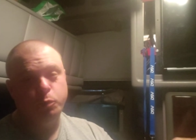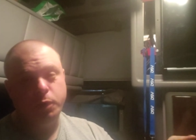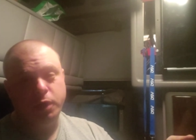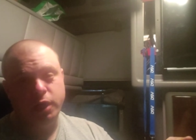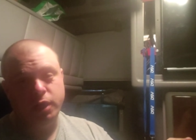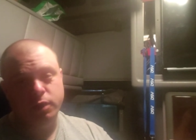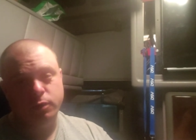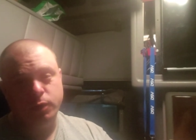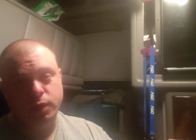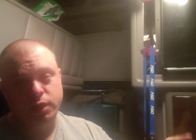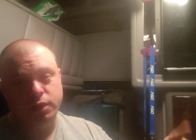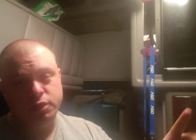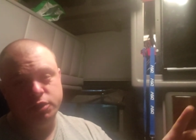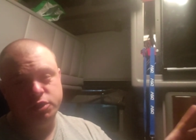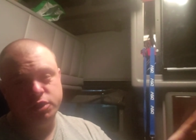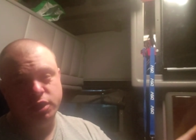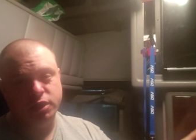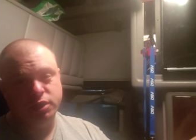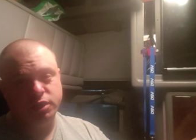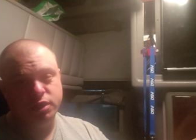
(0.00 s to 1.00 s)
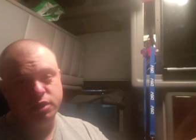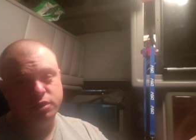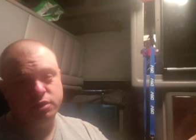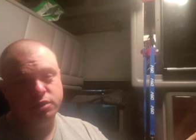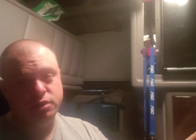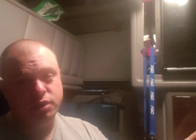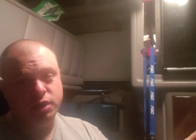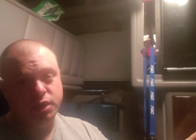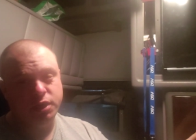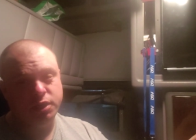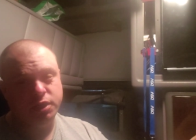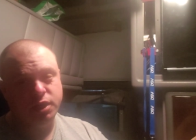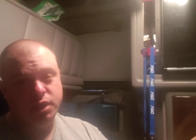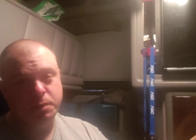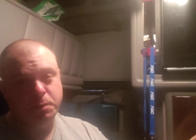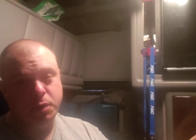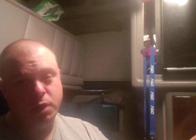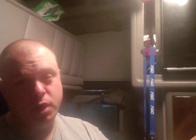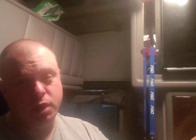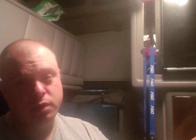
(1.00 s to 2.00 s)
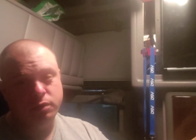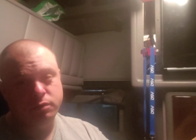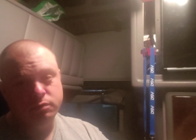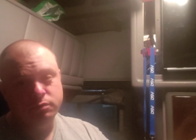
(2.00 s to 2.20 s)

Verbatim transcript: by the way, the check engine light came on